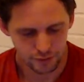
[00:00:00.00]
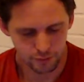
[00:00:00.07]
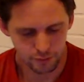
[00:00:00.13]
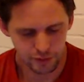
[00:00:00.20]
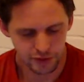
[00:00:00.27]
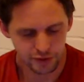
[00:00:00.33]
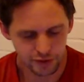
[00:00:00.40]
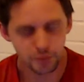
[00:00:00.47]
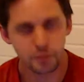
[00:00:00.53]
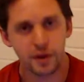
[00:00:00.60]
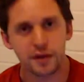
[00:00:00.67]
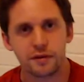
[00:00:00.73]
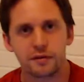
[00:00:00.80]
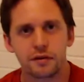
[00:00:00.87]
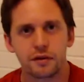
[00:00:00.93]
Being the
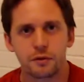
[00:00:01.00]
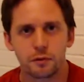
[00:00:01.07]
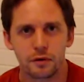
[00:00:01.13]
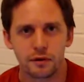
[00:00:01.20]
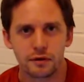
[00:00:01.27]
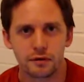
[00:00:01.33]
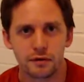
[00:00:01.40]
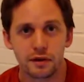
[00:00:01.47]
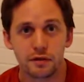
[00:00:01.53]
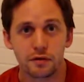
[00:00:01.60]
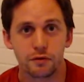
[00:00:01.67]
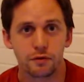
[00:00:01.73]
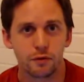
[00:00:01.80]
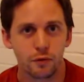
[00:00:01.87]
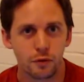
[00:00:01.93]
best in the world is a
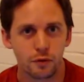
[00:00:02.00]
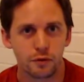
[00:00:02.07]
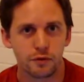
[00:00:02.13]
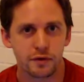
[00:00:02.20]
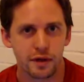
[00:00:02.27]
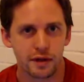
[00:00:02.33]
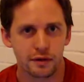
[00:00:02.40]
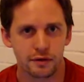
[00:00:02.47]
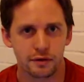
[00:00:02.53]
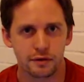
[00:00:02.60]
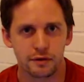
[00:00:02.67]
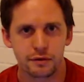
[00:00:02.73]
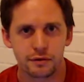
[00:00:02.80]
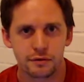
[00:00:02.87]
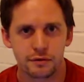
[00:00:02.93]
fool's errand.